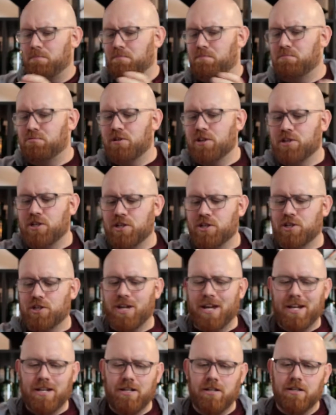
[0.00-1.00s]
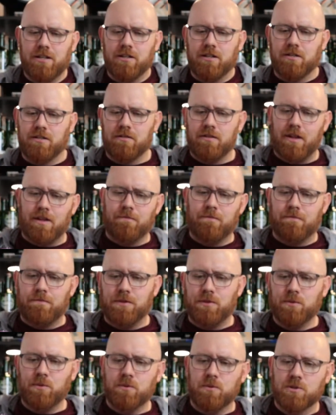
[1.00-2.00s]
British Indian
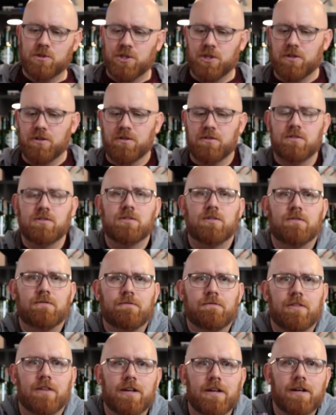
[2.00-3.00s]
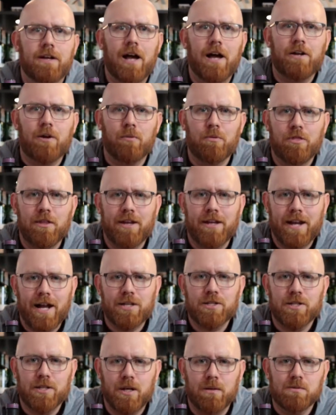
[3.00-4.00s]
infusion sort of thing. I don't think it
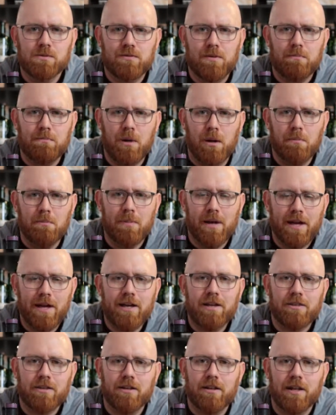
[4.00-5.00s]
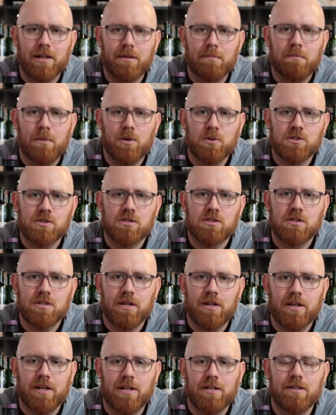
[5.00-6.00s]
actually comes from Bombay. I think like most
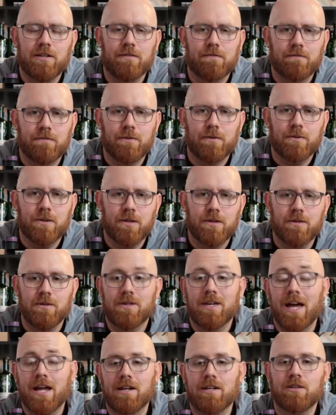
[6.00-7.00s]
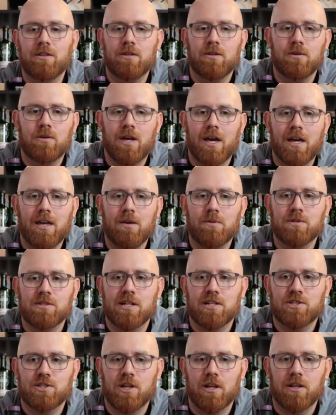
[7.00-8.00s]
Indian food that you get in the UK, it was
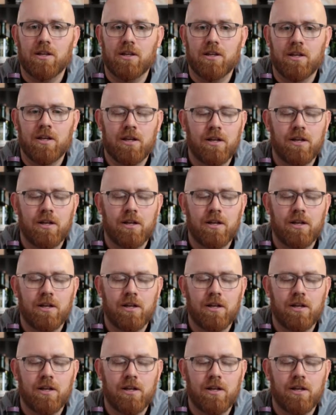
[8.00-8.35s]
actually